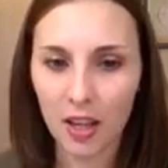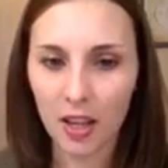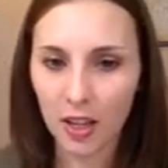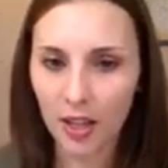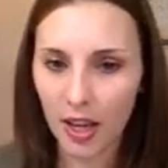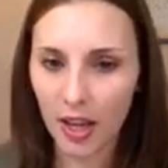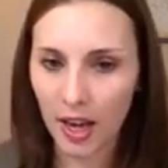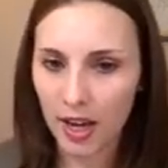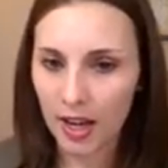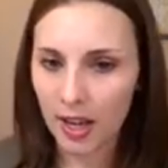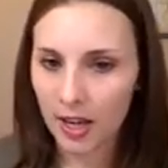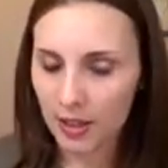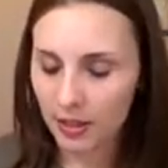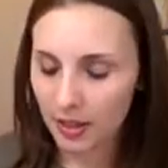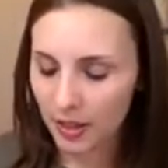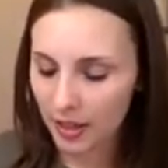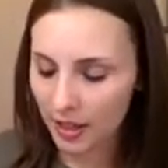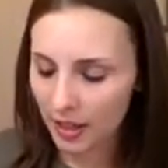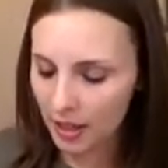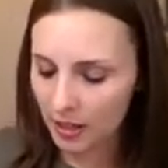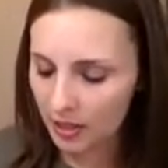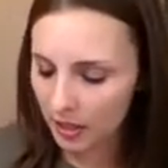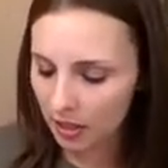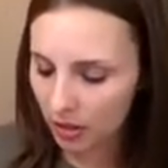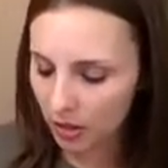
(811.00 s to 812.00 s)
Okay, and like
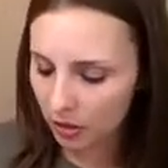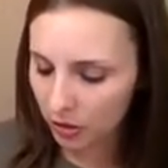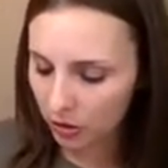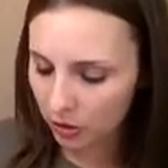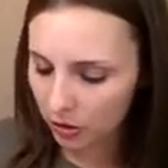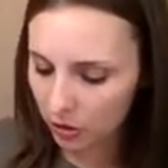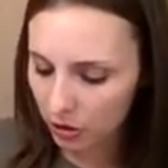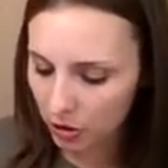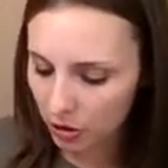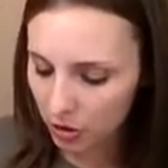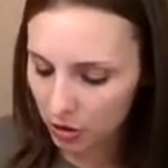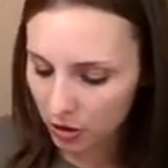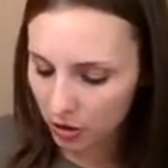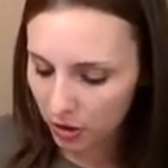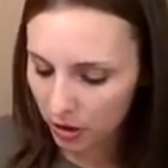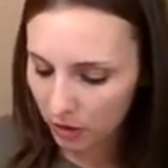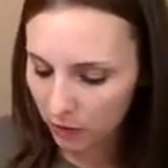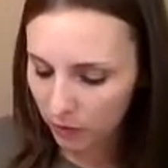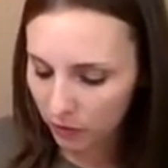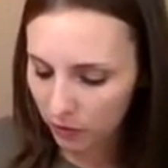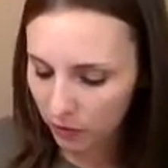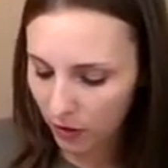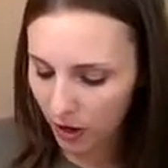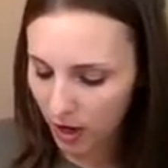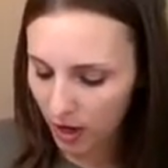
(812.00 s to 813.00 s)
I said earlier, you
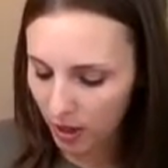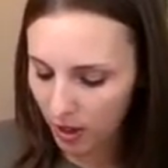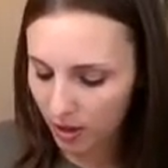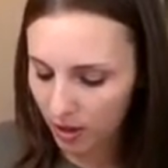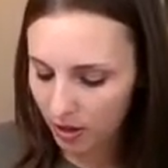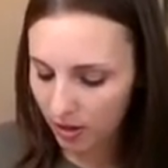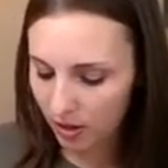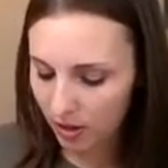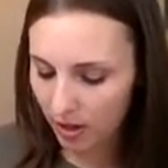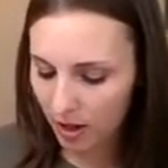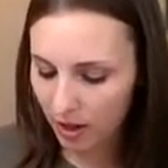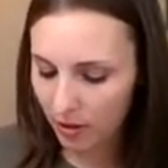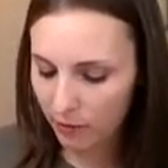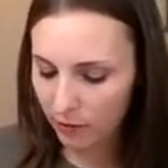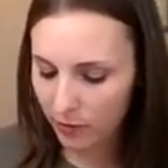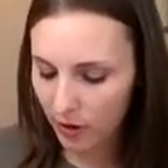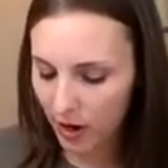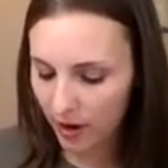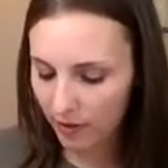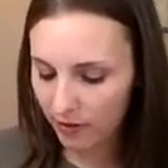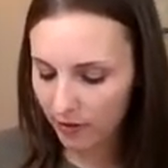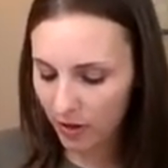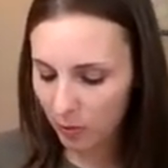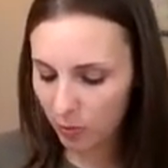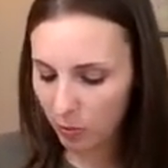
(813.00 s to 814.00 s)
can find the
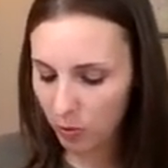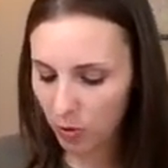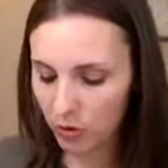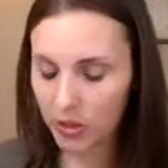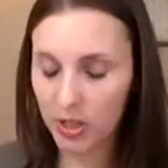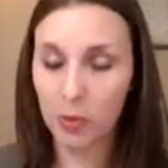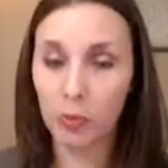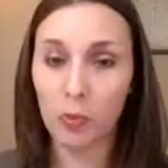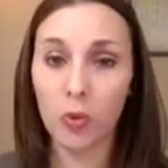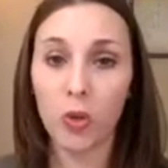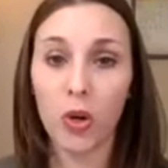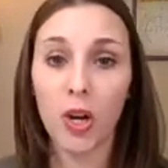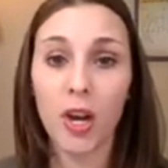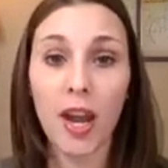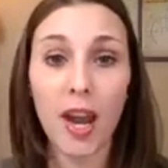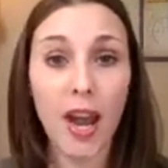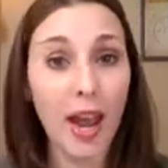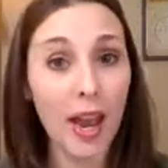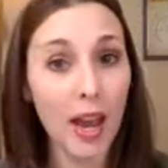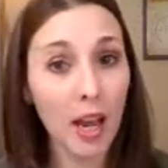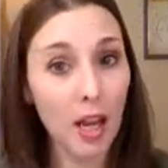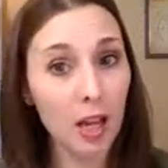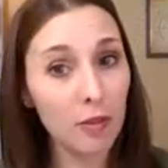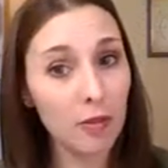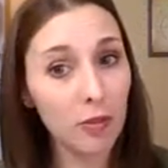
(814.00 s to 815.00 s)
5-number summary
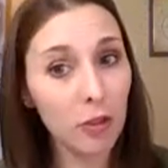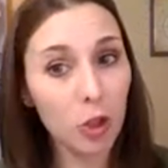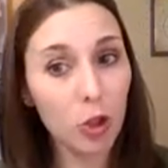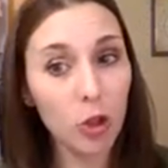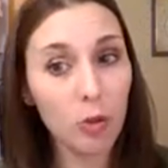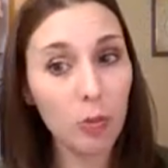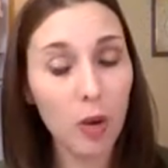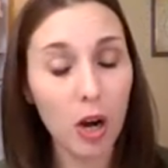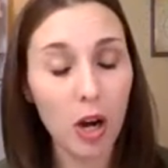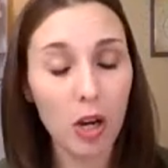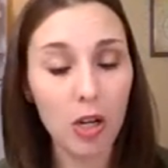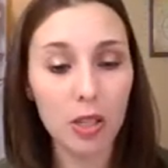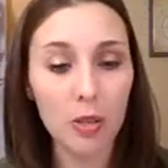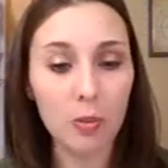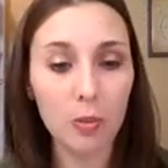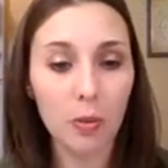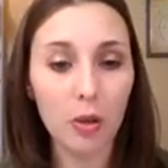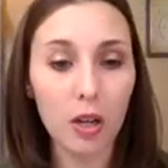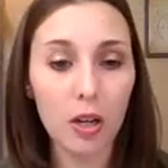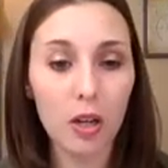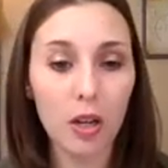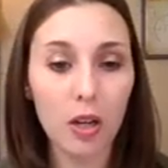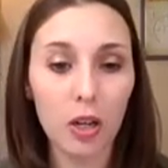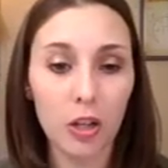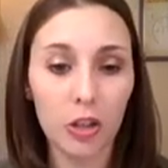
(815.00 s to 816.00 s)
and view a box
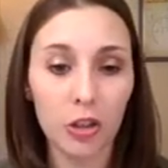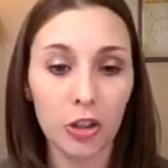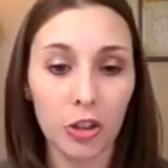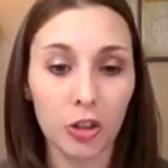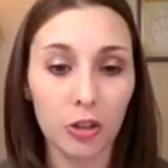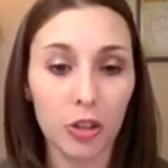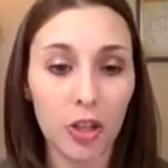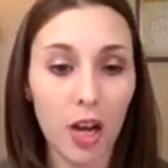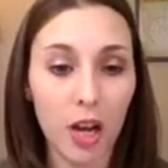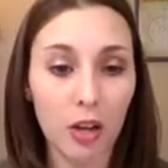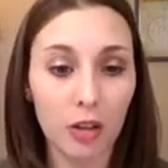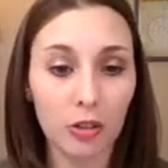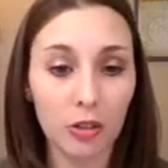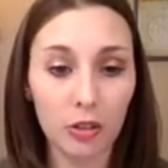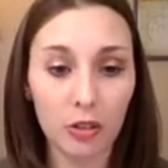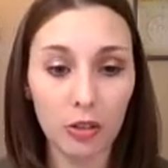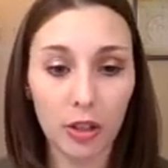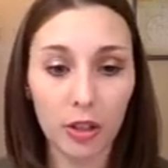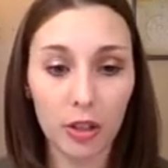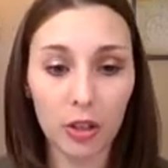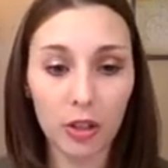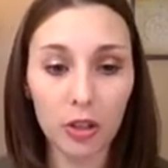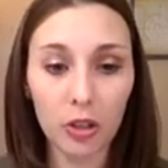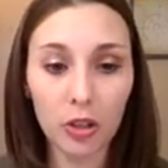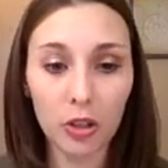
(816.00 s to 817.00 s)
plot on your
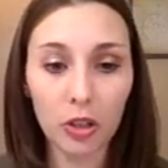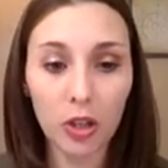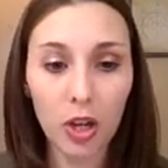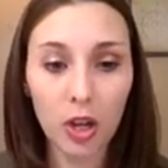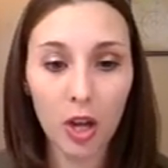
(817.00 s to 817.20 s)
calculator.